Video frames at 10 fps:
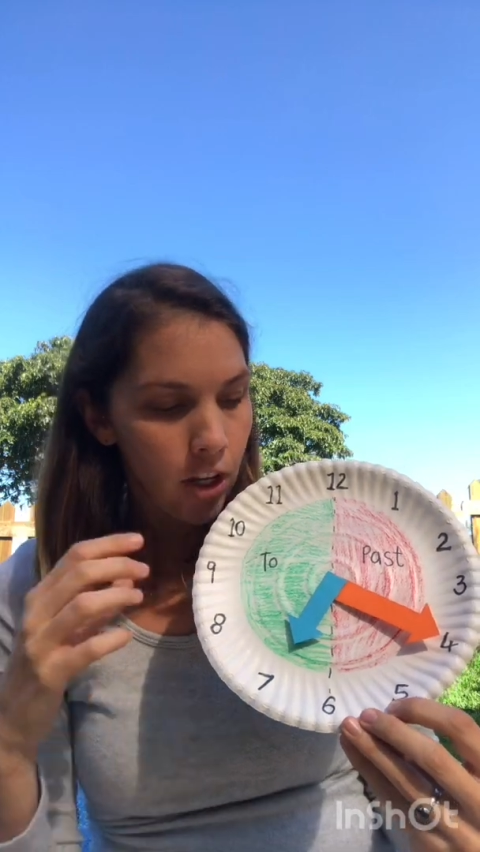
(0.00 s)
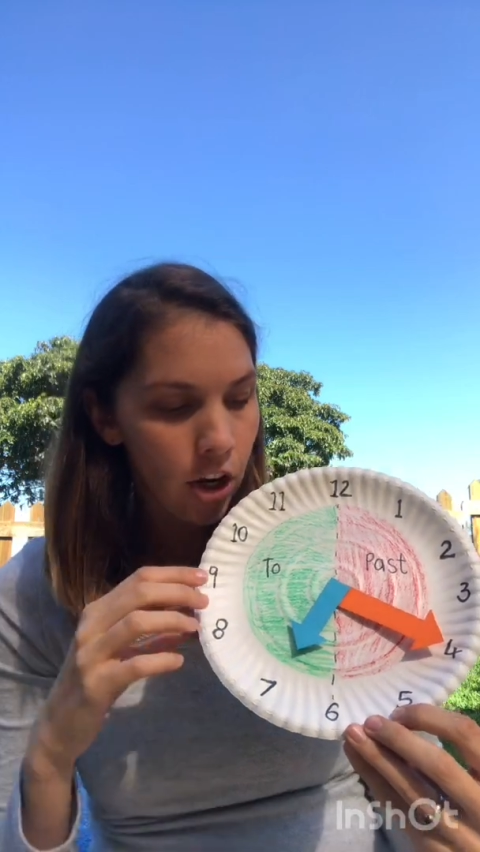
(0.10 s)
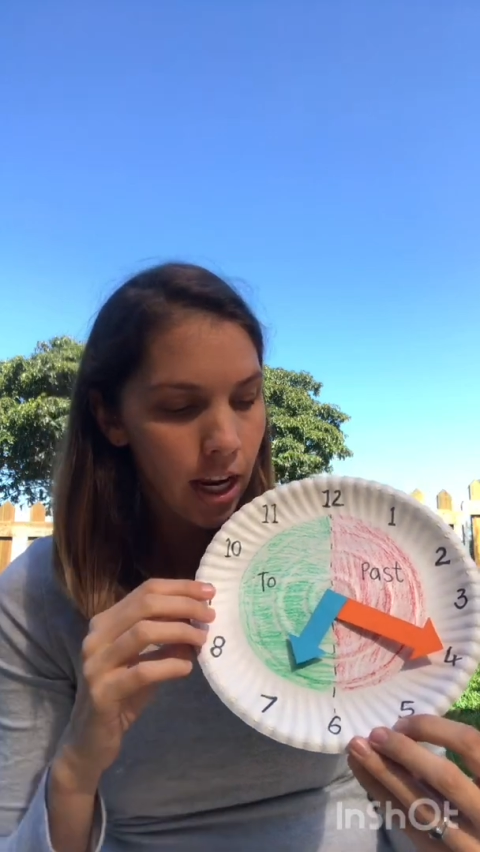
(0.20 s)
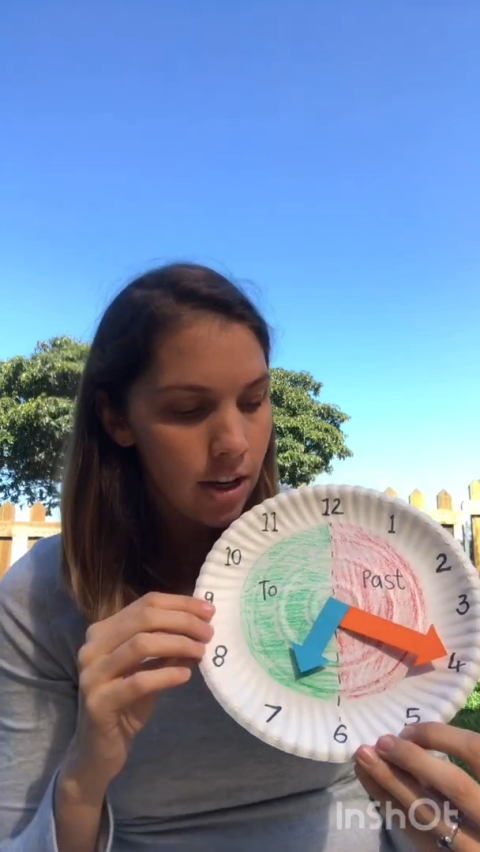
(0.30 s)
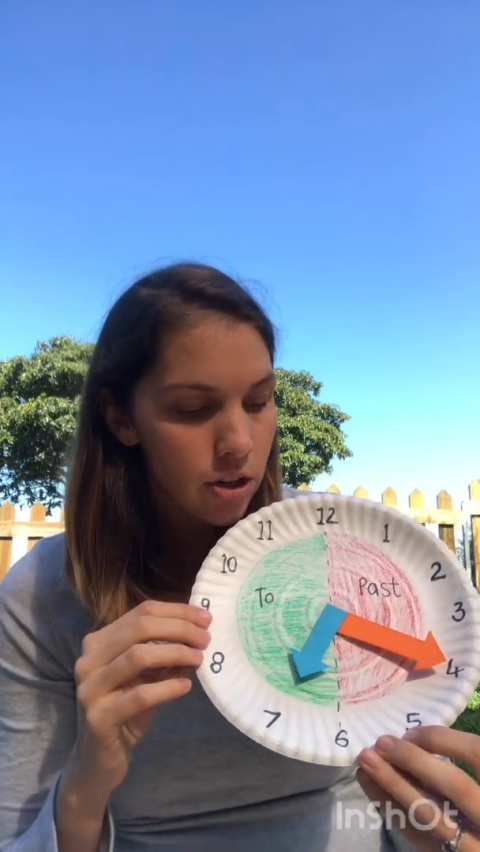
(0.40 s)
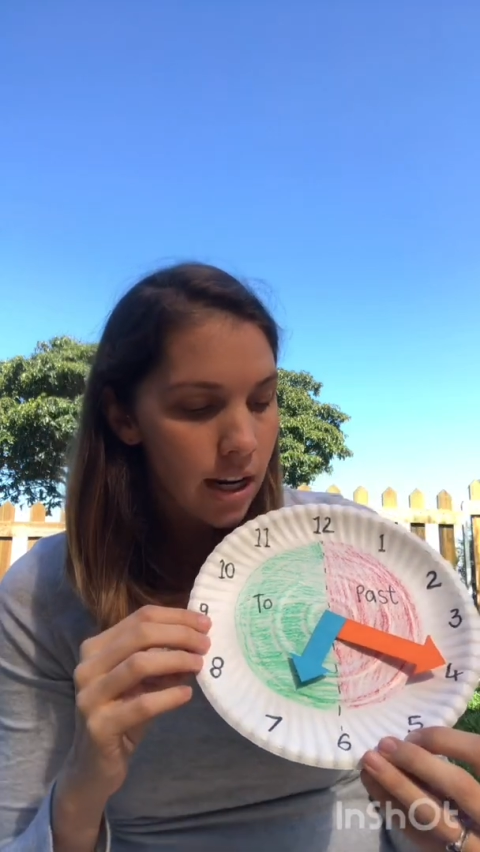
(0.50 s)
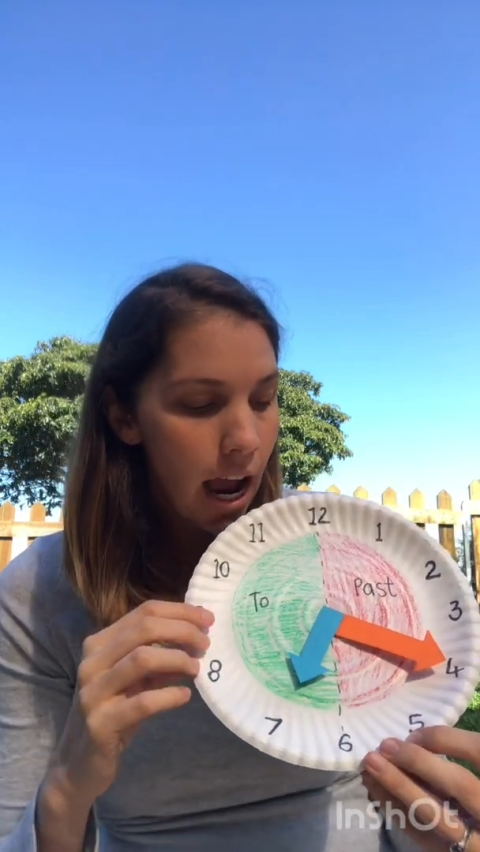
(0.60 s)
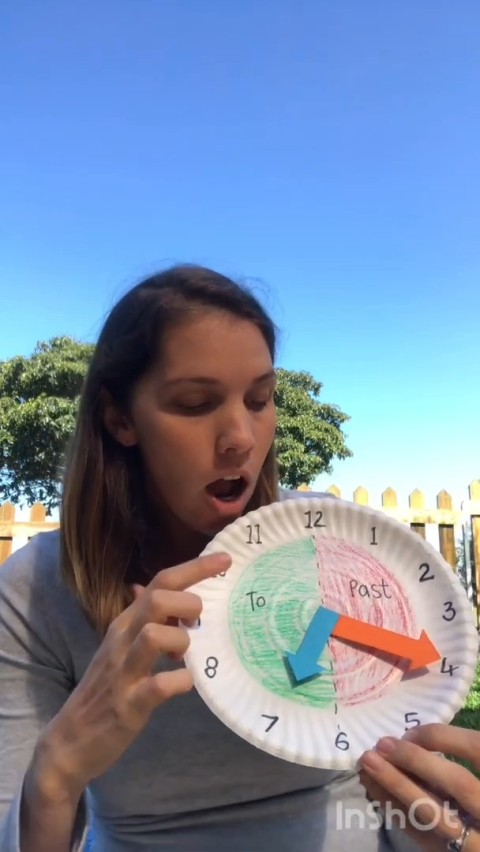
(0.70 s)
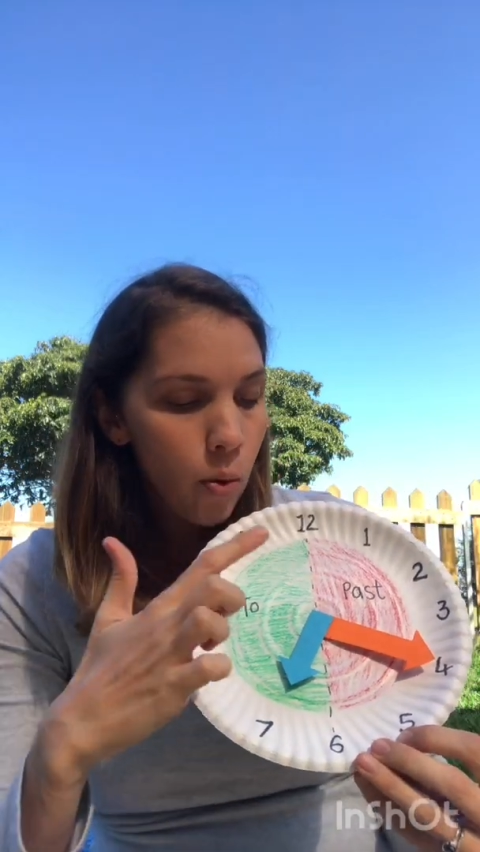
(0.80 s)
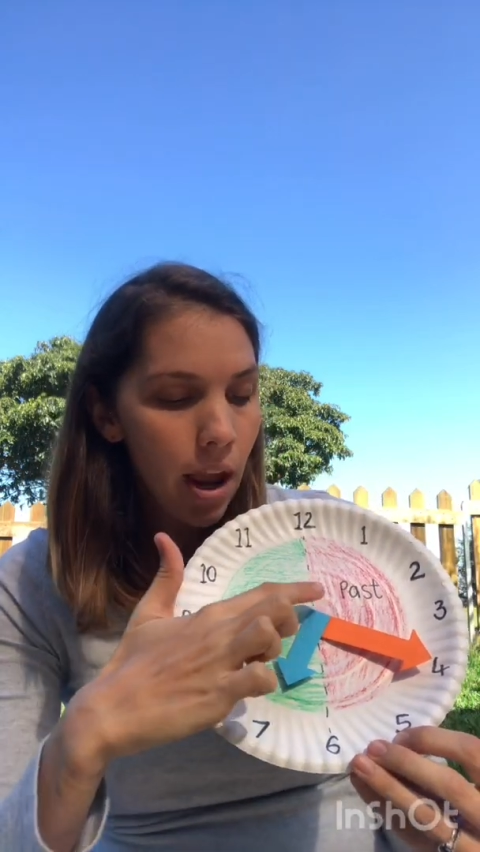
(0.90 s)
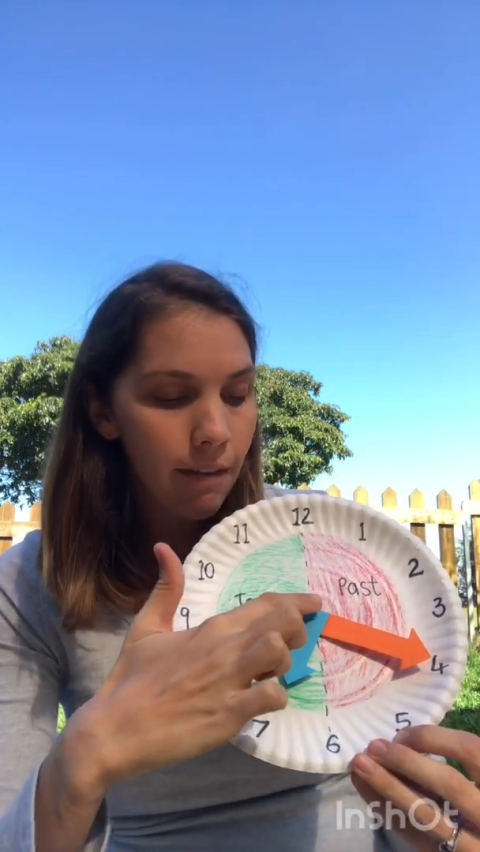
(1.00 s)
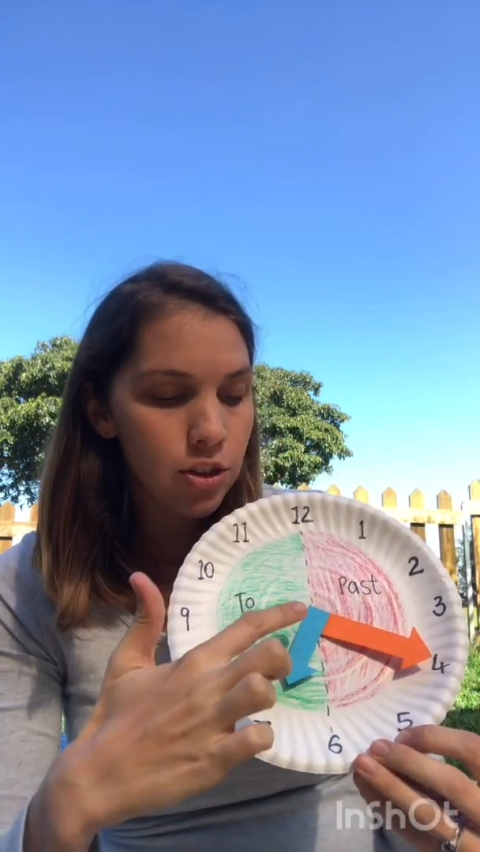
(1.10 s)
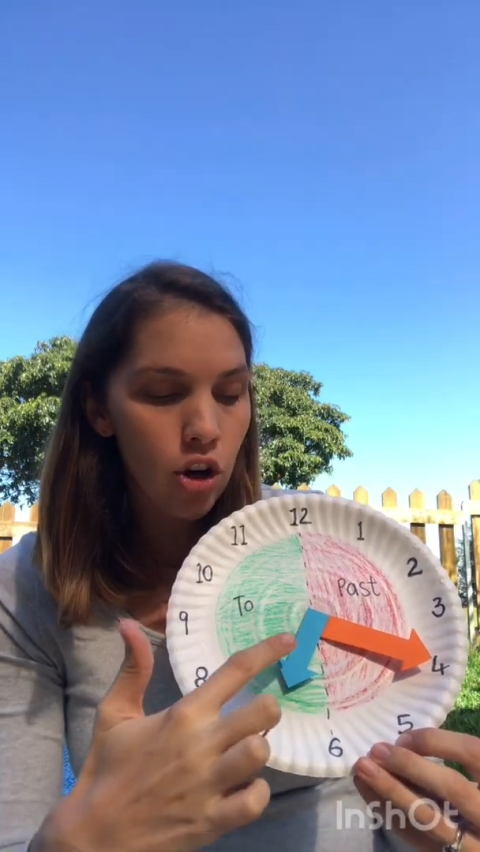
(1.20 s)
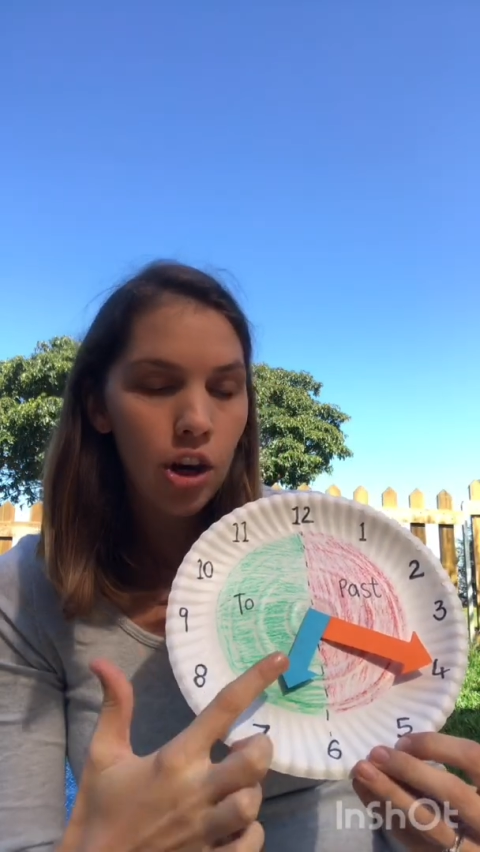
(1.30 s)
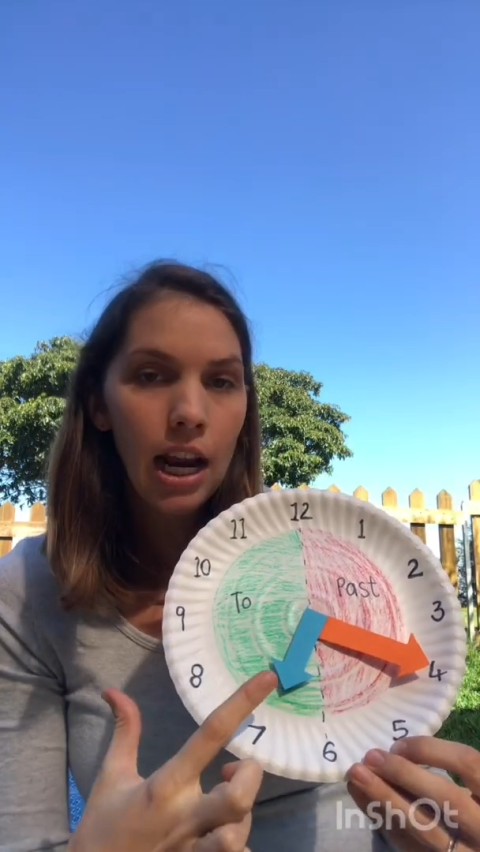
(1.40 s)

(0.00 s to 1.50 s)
Okay, so now we have to look